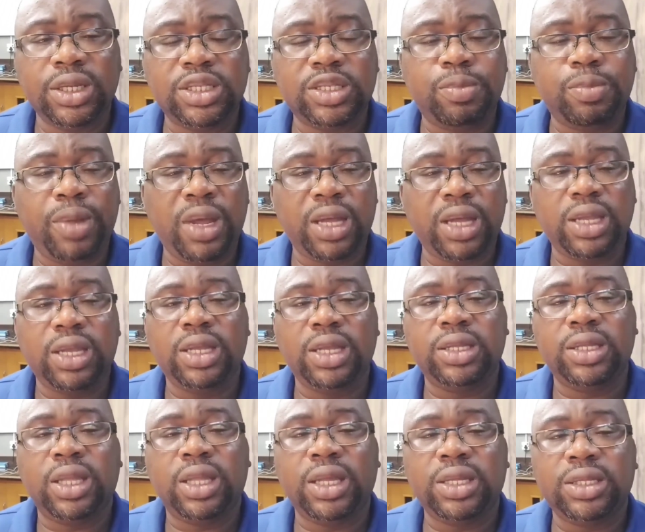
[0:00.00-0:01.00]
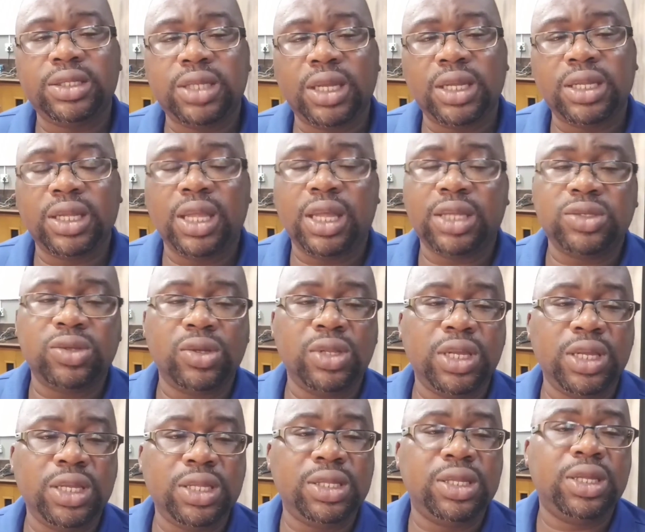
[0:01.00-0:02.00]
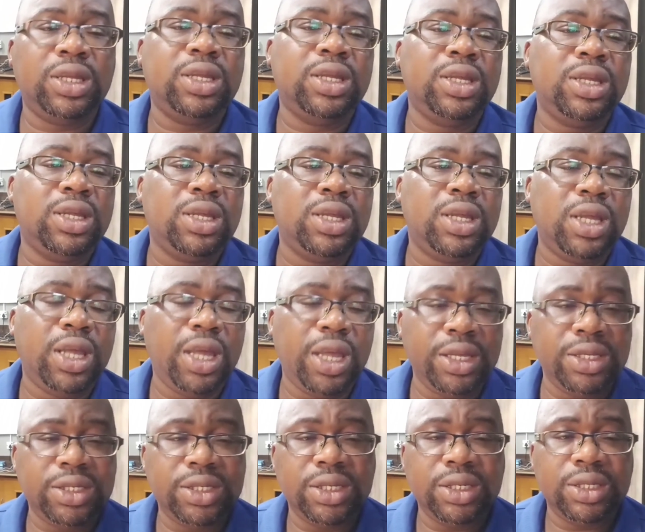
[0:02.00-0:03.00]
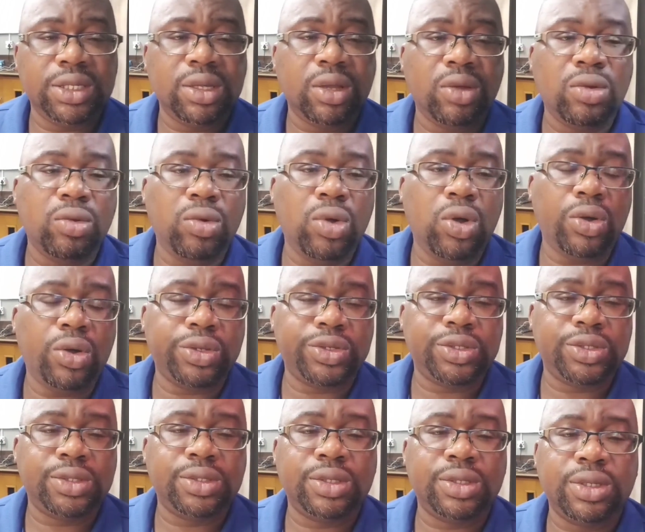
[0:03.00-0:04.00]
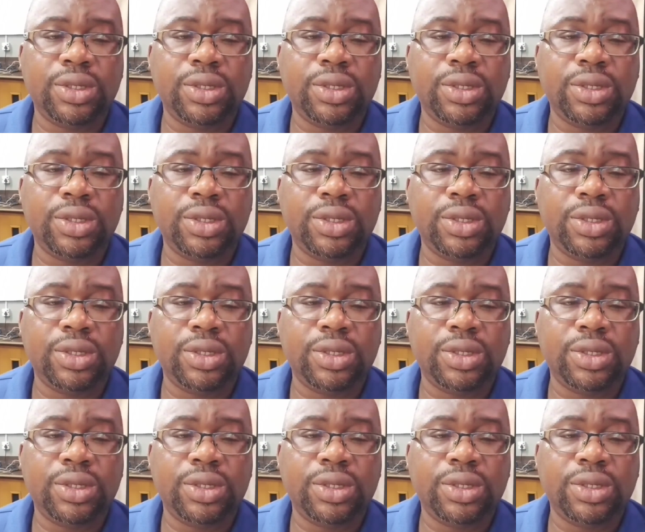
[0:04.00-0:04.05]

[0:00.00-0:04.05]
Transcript: a spark ignited gasoline engine, works.